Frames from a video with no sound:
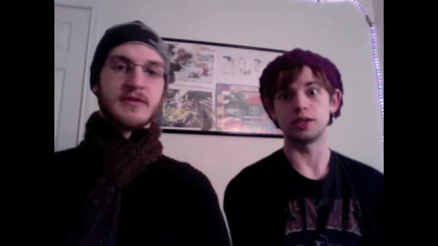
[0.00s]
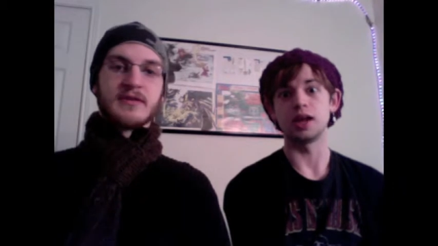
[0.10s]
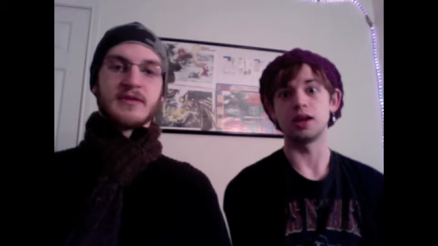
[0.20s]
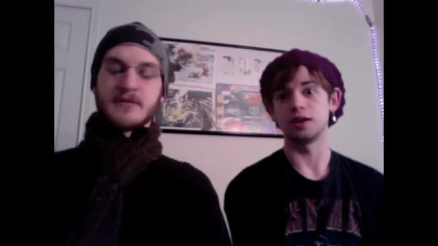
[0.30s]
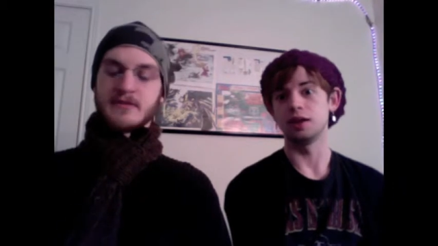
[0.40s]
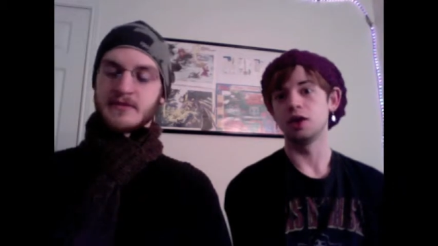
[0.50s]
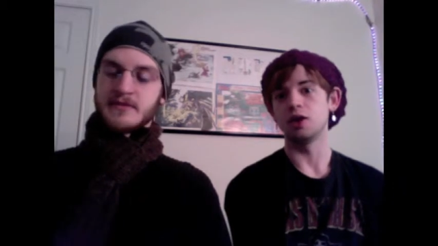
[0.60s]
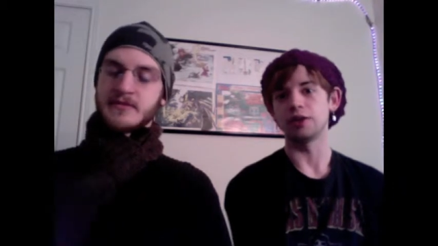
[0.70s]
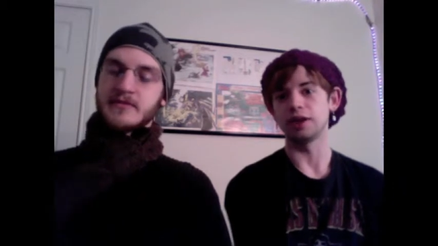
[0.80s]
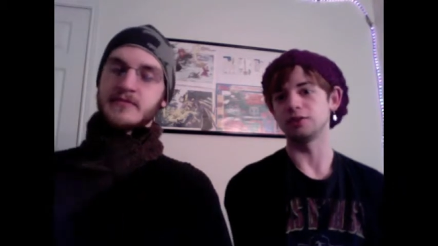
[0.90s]
Speaker 1: Uh,
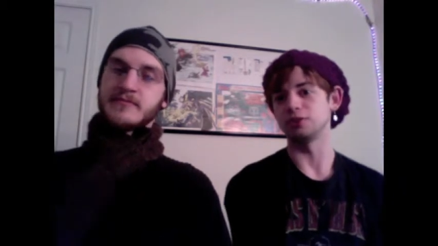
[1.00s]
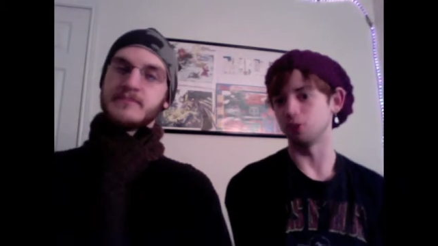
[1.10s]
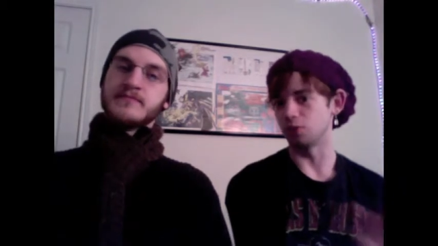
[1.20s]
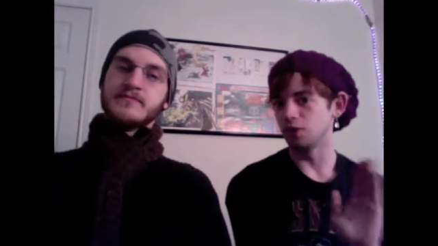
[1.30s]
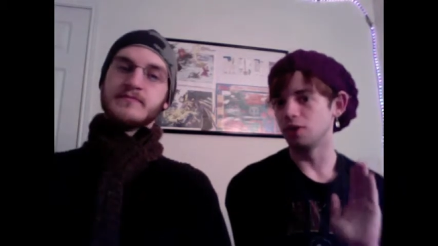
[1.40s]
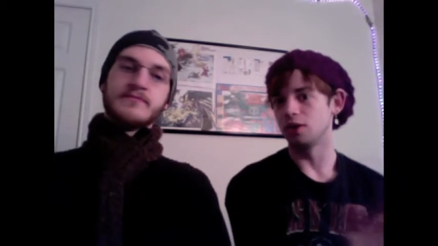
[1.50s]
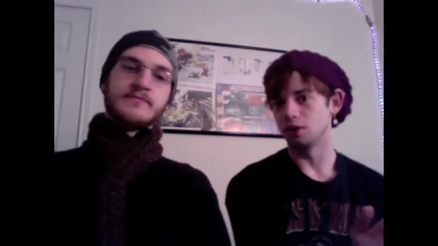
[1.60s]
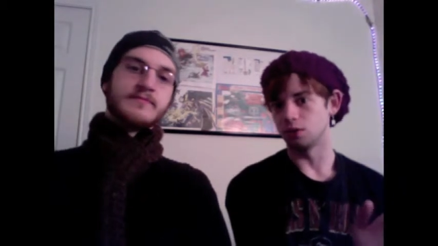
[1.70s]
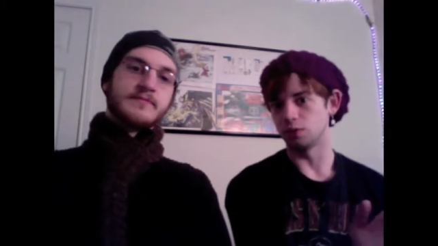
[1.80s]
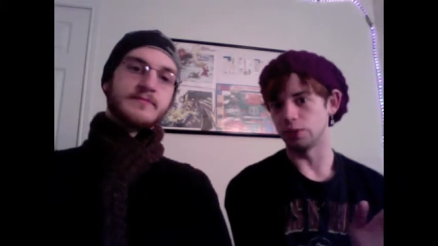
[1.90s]
okay, so
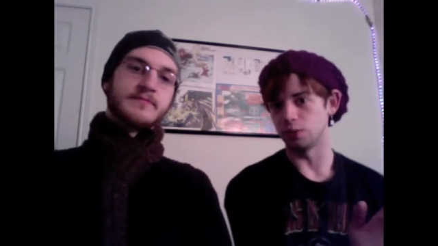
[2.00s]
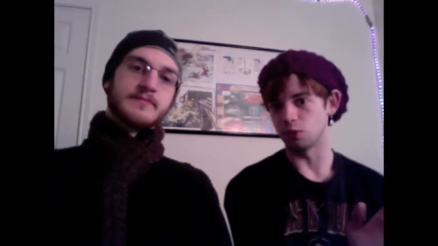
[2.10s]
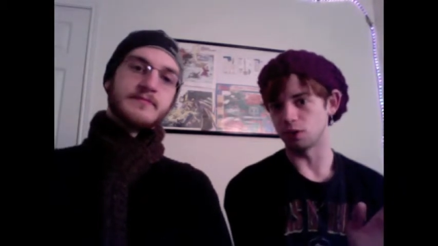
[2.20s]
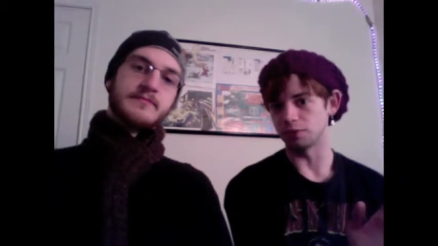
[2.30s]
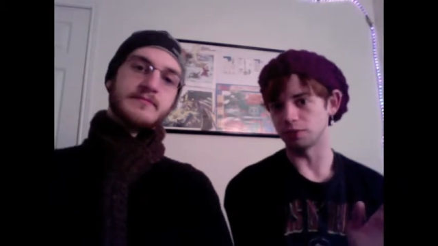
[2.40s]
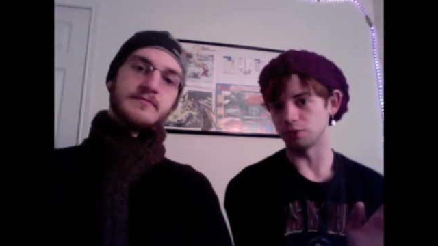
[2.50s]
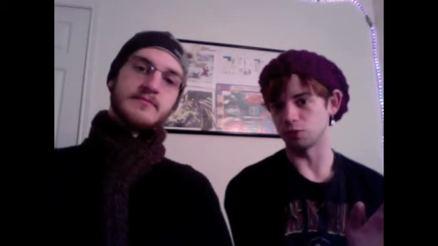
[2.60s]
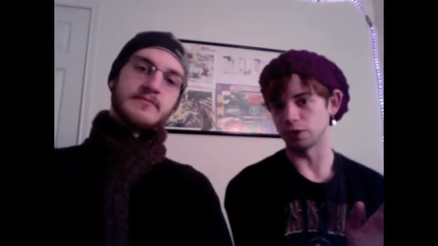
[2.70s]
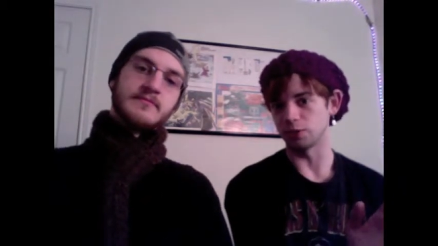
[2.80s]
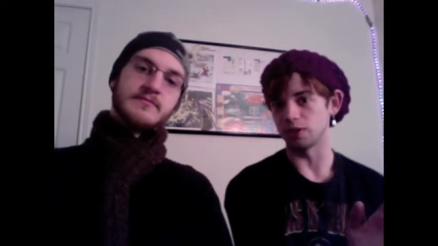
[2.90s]
we woke up this
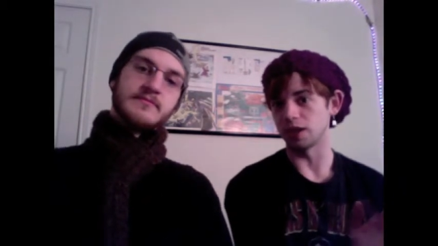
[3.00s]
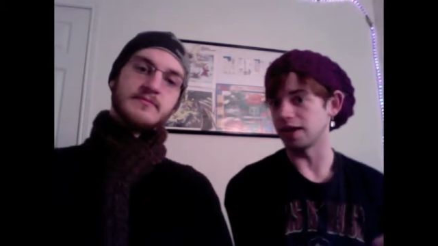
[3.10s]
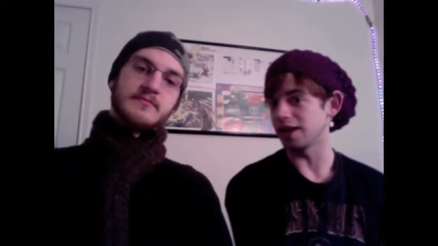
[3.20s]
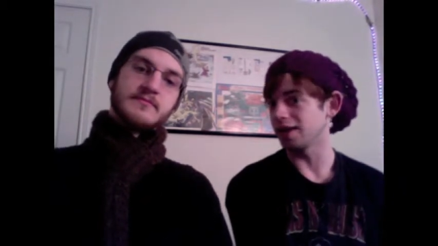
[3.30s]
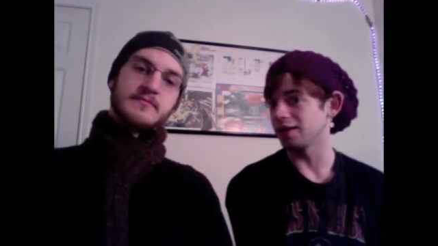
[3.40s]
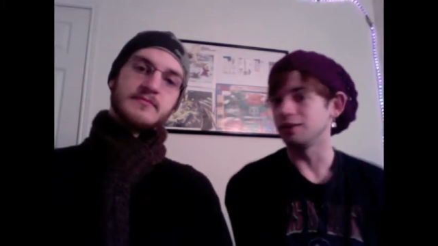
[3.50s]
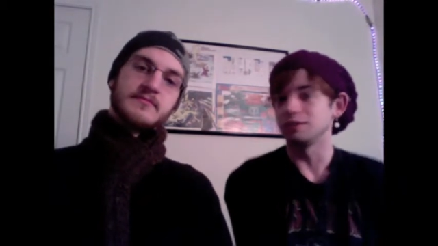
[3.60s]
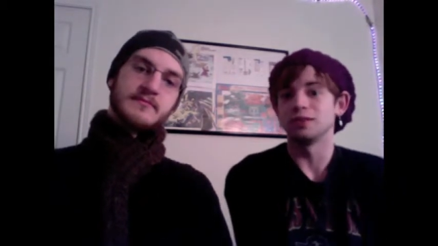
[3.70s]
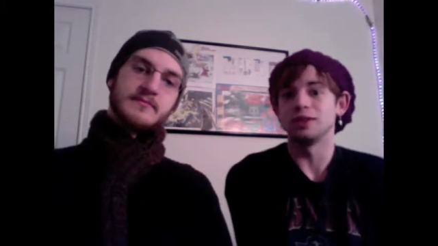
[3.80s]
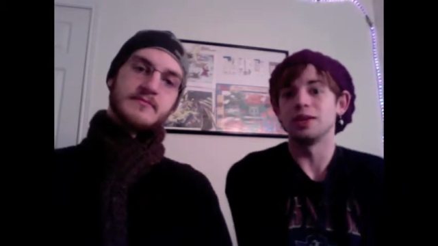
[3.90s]
morning. We were like, hey,
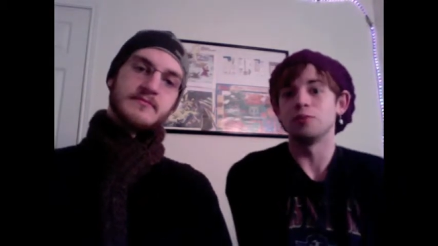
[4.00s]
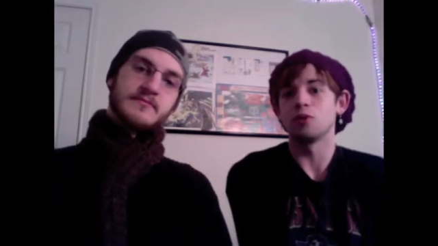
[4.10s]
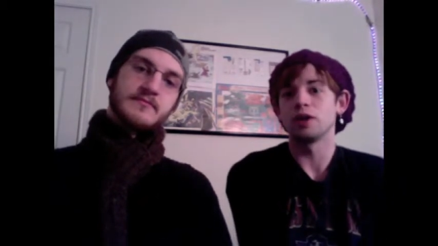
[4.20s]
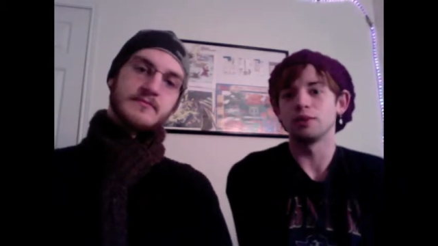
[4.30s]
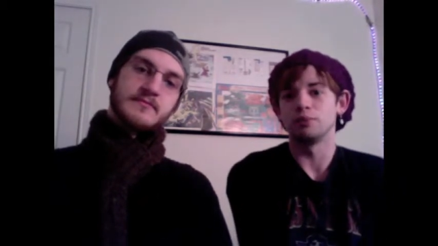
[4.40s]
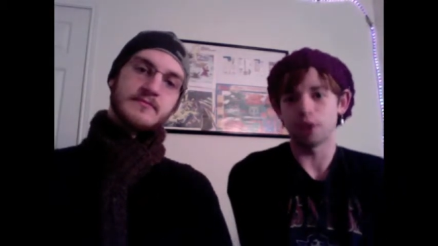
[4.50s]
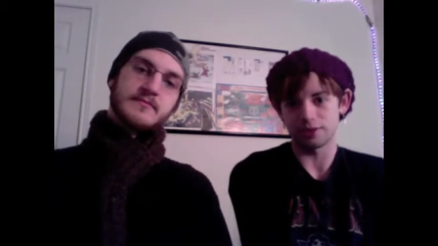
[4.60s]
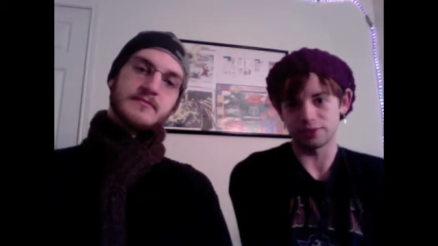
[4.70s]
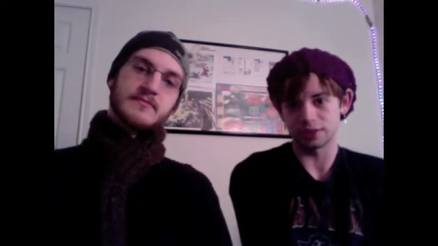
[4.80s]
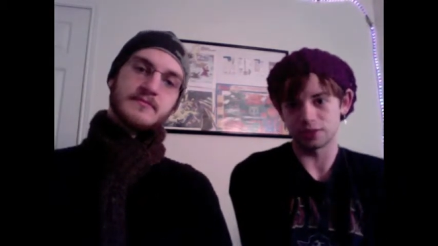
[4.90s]
Sunday morning,
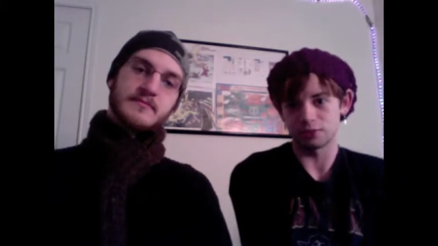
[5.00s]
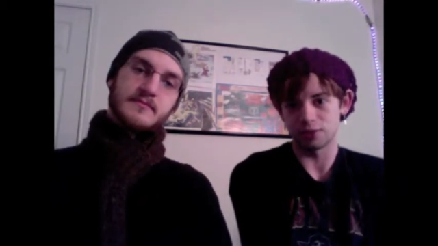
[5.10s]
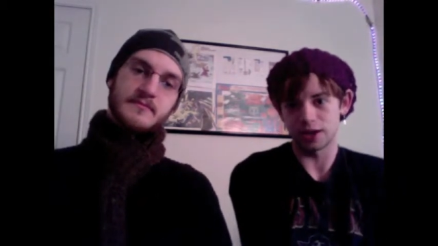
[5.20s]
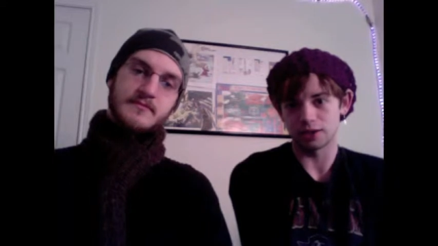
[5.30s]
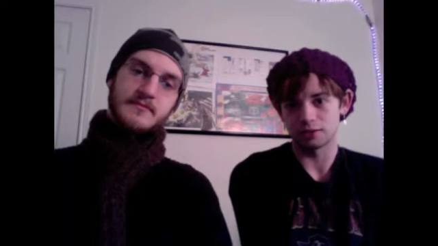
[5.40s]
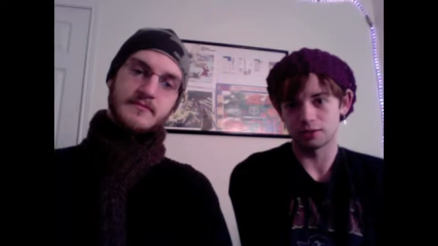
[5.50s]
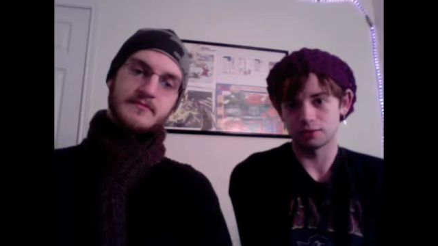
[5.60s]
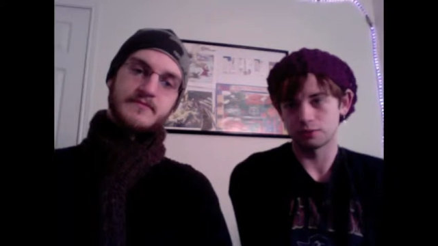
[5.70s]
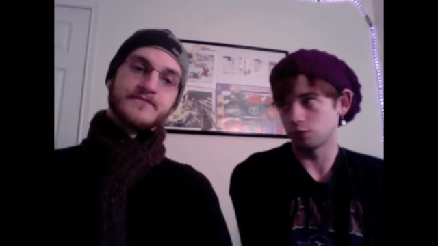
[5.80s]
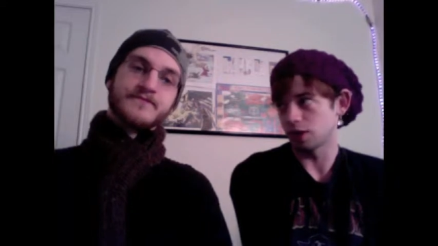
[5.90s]
breakfast, right?
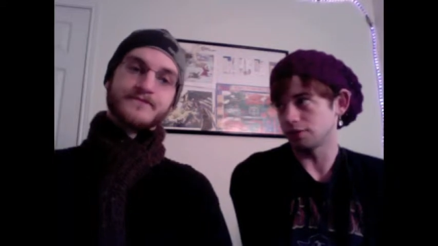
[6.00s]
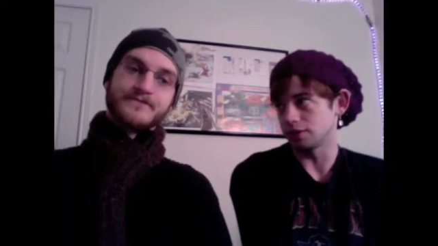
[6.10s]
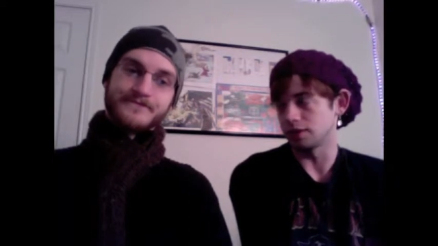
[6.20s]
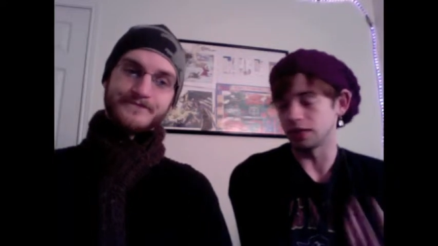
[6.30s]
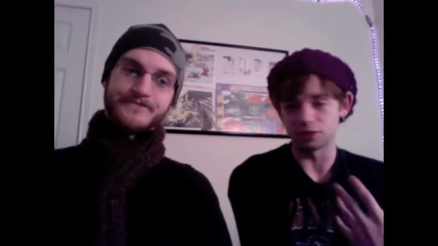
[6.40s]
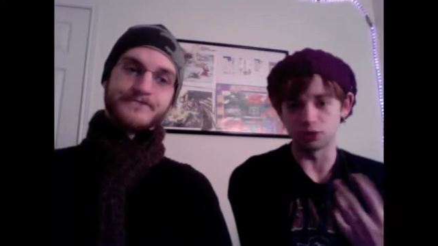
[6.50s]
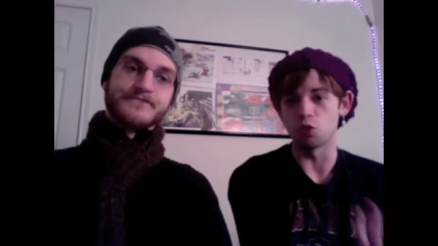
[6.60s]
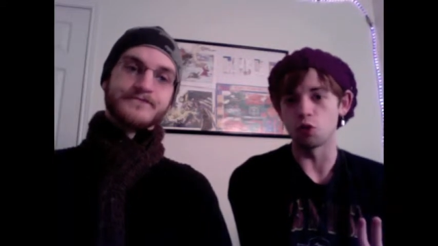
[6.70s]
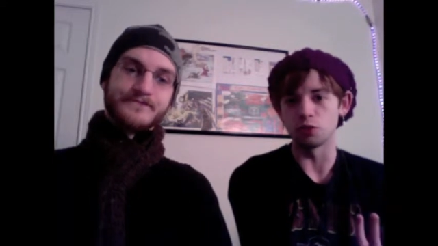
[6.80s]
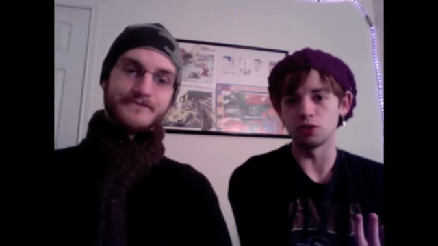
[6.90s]
Mm-hmm. Breakfast. Mm-hmm. That's a
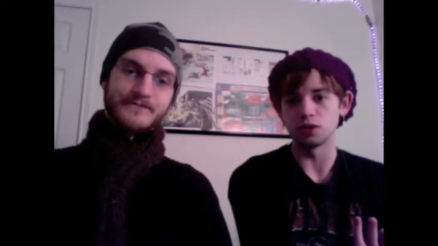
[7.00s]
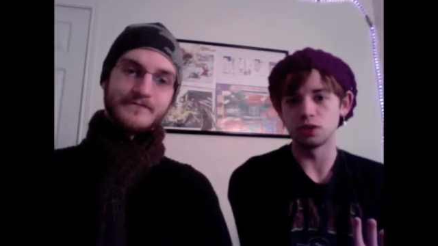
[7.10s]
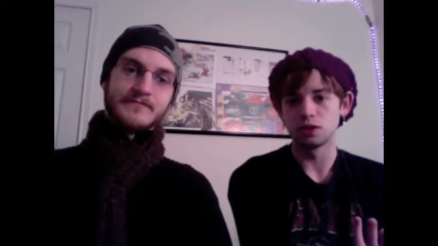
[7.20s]
normal.